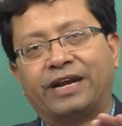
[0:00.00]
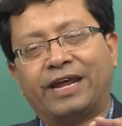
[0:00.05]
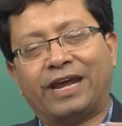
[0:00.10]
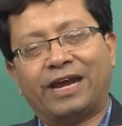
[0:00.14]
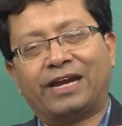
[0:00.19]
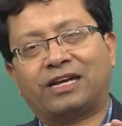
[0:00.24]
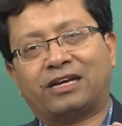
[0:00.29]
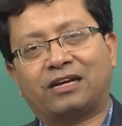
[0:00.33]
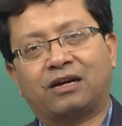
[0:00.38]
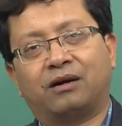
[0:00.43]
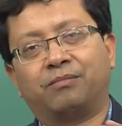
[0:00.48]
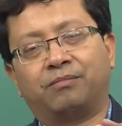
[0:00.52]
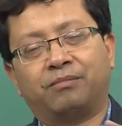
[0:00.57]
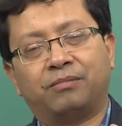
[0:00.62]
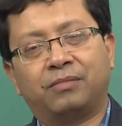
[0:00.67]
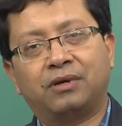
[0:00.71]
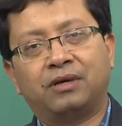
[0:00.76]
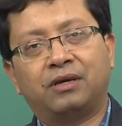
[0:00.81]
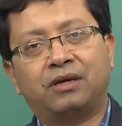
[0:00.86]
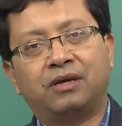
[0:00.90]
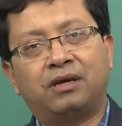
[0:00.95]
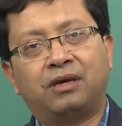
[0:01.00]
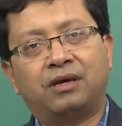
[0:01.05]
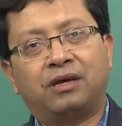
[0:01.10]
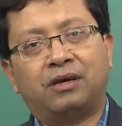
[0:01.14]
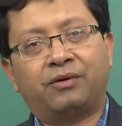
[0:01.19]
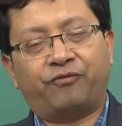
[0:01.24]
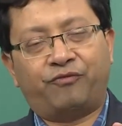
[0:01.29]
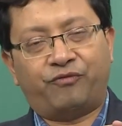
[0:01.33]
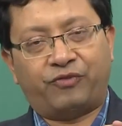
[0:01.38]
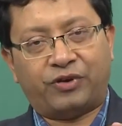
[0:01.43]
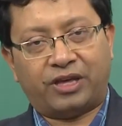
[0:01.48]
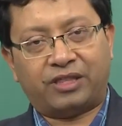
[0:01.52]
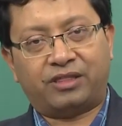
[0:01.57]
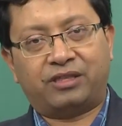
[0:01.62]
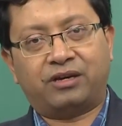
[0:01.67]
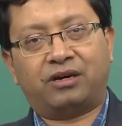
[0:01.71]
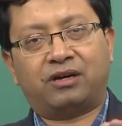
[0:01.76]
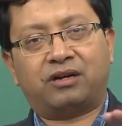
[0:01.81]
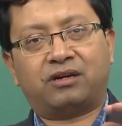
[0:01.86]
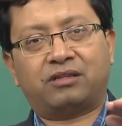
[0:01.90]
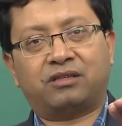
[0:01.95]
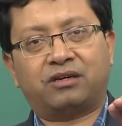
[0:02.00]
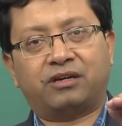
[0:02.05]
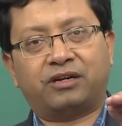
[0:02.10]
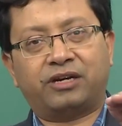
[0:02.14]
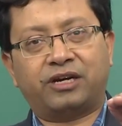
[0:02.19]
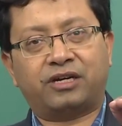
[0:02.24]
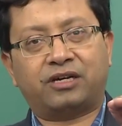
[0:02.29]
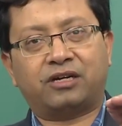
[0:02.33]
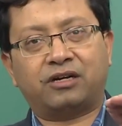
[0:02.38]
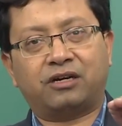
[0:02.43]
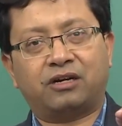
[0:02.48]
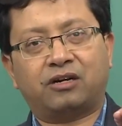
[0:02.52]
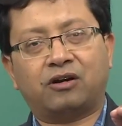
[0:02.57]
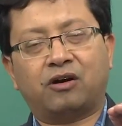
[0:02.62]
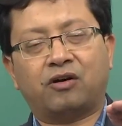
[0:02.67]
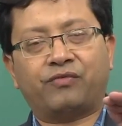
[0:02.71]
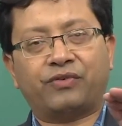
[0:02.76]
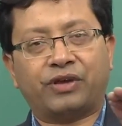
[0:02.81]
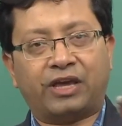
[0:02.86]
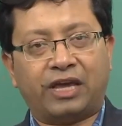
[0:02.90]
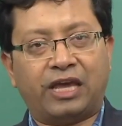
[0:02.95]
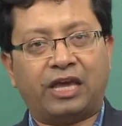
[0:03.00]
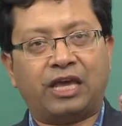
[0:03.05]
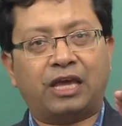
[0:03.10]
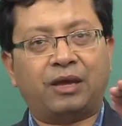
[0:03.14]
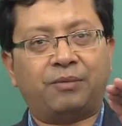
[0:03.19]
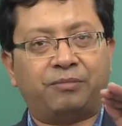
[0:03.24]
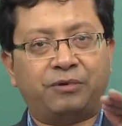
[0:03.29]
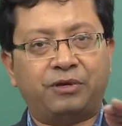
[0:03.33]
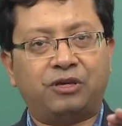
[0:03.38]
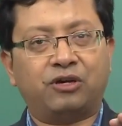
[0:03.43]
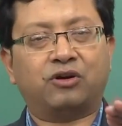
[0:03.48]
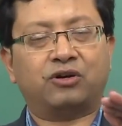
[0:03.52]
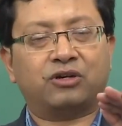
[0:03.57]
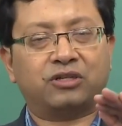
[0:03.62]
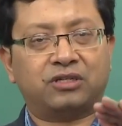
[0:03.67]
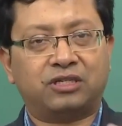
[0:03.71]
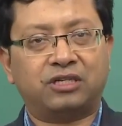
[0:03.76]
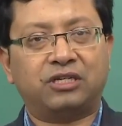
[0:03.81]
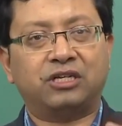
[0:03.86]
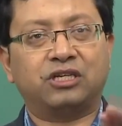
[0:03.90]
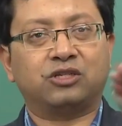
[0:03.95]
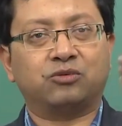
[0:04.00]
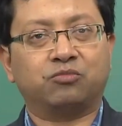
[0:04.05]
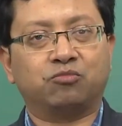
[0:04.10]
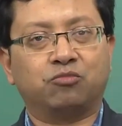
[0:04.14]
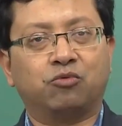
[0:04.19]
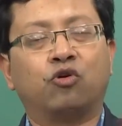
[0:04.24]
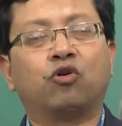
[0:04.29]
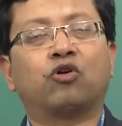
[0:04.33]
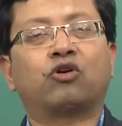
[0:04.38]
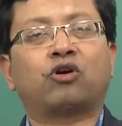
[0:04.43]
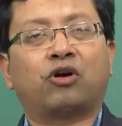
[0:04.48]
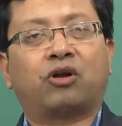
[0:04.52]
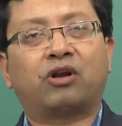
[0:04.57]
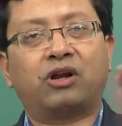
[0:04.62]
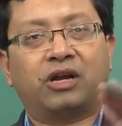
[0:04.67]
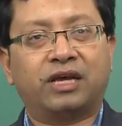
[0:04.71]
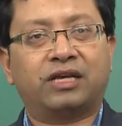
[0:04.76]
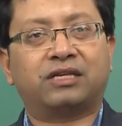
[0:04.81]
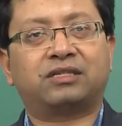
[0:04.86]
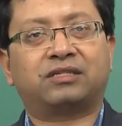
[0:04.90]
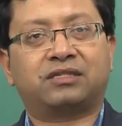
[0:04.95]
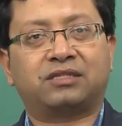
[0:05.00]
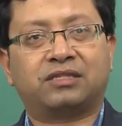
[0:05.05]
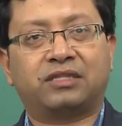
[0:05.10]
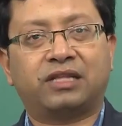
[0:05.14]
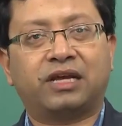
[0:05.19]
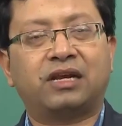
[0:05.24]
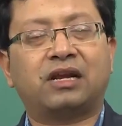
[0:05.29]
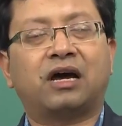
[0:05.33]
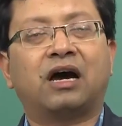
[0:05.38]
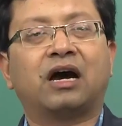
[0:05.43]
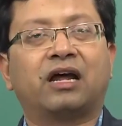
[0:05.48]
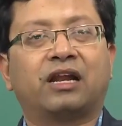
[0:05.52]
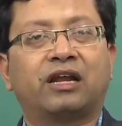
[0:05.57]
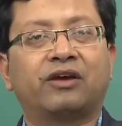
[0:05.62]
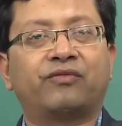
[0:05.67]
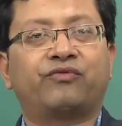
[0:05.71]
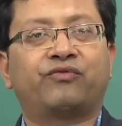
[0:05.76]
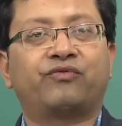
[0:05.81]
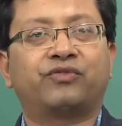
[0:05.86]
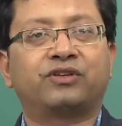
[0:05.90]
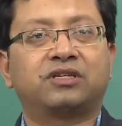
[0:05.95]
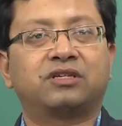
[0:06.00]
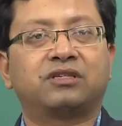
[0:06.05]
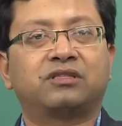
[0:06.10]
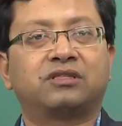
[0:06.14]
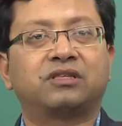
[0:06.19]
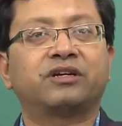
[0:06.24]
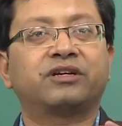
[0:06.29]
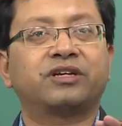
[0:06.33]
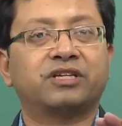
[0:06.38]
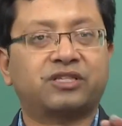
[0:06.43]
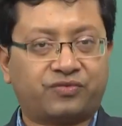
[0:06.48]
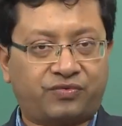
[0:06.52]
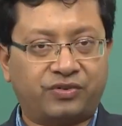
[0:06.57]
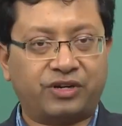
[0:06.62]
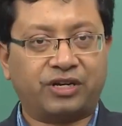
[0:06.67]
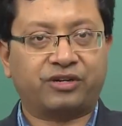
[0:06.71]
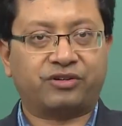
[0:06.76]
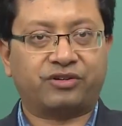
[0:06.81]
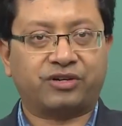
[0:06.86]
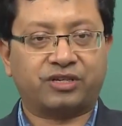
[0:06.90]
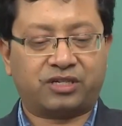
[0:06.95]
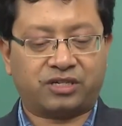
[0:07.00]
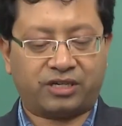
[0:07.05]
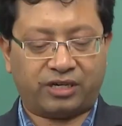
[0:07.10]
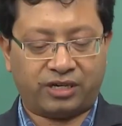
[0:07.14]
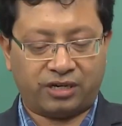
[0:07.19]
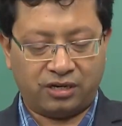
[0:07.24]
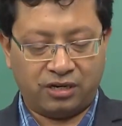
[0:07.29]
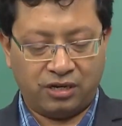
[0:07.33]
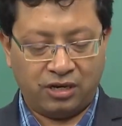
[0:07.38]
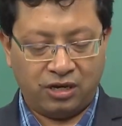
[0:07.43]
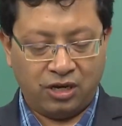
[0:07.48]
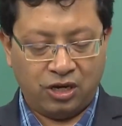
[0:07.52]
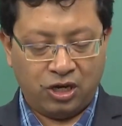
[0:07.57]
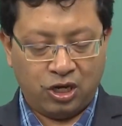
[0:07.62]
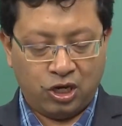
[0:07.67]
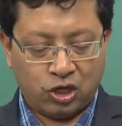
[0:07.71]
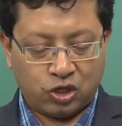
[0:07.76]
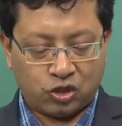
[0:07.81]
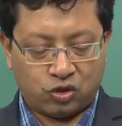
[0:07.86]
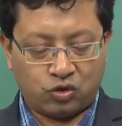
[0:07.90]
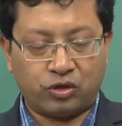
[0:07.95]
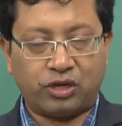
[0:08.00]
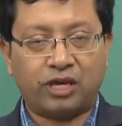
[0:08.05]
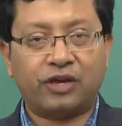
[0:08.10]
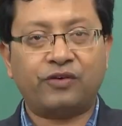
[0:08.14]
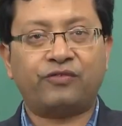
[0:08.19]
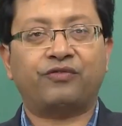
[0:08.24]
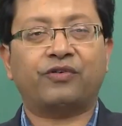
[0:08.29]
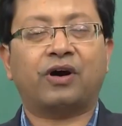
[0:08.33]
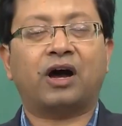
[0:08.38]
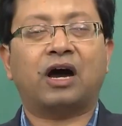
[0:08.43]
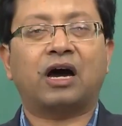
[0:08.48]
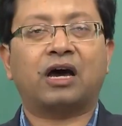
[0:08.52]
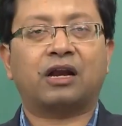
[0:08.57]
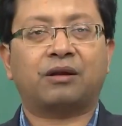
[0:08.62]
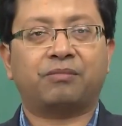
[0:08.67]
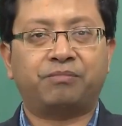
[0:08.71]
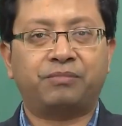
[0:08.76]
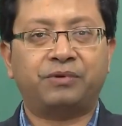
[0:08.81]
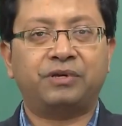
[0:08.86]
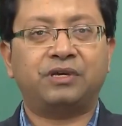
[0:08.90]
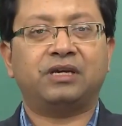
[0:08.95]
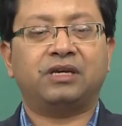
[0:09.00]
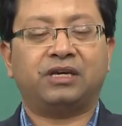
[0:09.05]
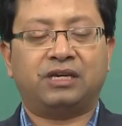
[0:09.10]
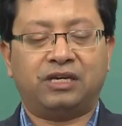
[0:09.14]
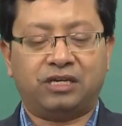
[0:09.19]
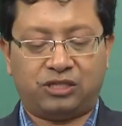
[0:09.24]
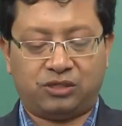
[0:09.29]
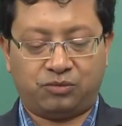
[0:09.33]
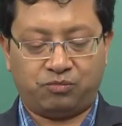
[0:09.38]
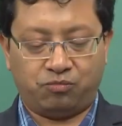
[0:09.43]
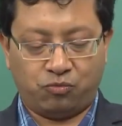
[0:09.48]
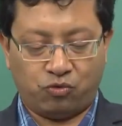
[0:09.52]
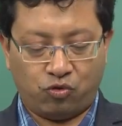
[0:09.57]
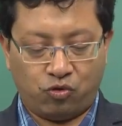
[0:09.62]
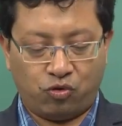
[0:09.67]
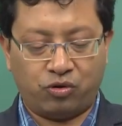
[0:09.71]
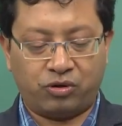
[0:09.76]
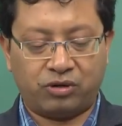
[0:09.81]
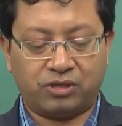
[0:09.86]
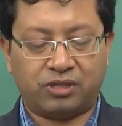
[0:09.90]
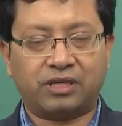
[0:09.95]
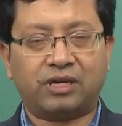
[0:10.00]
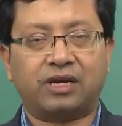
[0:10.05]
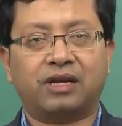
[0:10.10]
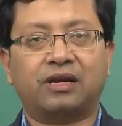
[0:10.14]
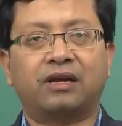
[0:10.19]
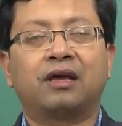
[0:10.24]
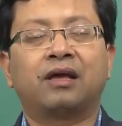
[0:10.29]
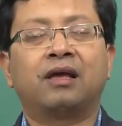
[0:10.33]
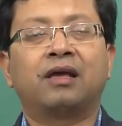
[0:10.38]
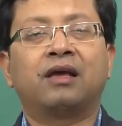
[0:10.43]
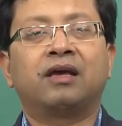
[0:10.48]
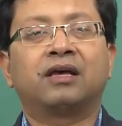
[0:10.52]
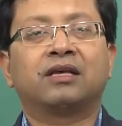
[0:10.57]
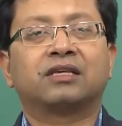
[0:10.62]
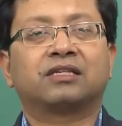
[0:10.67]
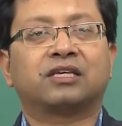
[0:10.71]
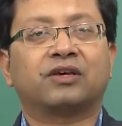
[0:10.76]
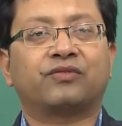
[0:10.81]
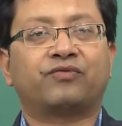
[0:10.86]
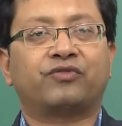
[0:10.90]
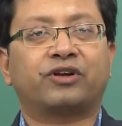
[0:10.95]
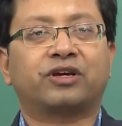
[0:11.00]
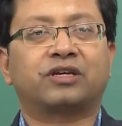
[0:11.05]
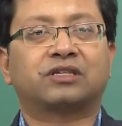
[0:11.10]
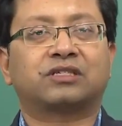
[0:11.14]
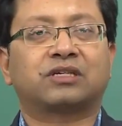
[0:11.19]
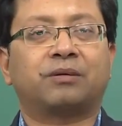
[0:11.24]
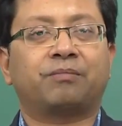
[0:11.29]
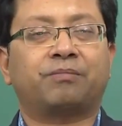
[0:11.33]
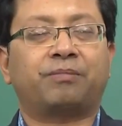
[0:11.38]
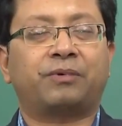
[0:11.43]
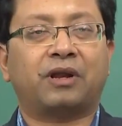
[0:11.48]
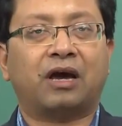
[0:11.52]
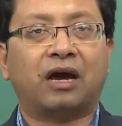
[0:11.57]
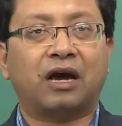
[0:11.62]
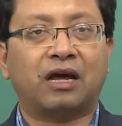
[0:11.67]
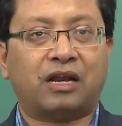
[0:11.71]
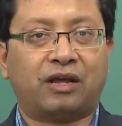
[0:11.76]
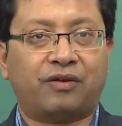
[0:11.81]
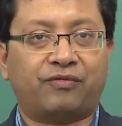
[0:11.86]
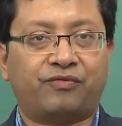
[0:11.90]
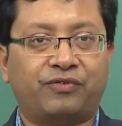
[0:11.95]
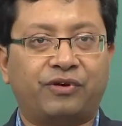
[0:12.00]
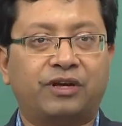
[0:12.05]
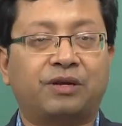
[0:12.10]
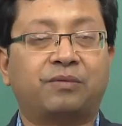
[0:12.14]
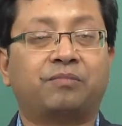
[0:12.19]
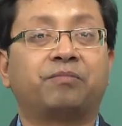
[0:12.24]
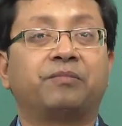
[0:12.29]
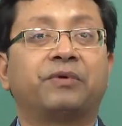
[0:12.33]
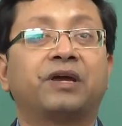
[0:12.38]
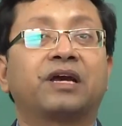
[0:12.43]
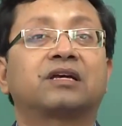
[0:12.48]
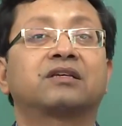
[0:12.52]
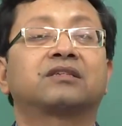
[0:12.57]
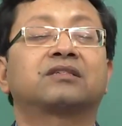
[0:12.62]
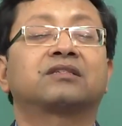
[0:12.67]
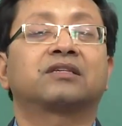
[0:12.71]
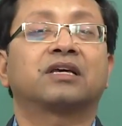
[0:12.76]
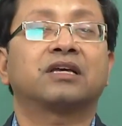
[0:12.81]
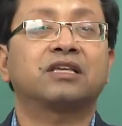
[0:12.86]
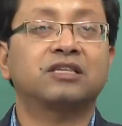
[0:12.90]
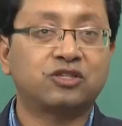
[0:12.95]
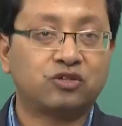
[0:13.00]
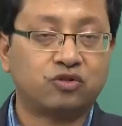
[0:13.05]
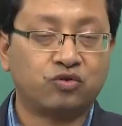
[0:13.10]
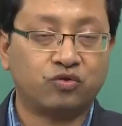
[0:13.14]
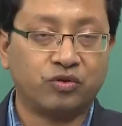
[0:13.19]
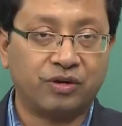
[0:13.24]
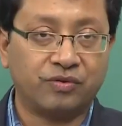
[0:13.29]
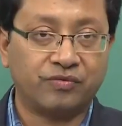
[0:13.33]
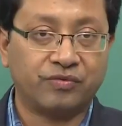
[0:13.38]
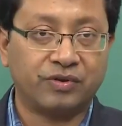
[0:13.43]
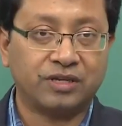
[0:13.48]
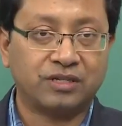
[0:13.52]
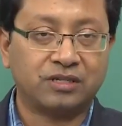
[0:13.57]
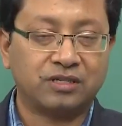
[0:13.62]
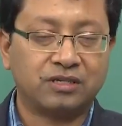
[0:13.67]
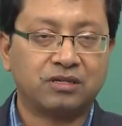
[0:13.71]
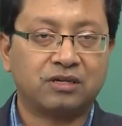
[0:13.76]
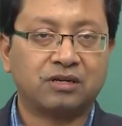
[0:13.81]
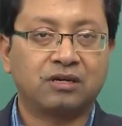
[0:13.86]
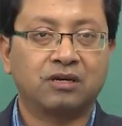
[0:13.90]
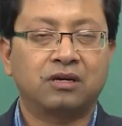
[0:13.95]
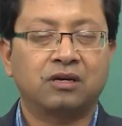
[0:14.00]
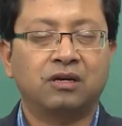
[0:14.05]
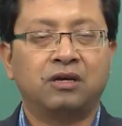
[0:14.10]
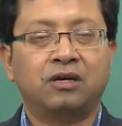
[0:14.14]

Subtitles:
datum whether the return of A, B or C is more or less than RF, which is the risk free interest rate. So, if RB is more than, say for example, RF, it makes sense to invest.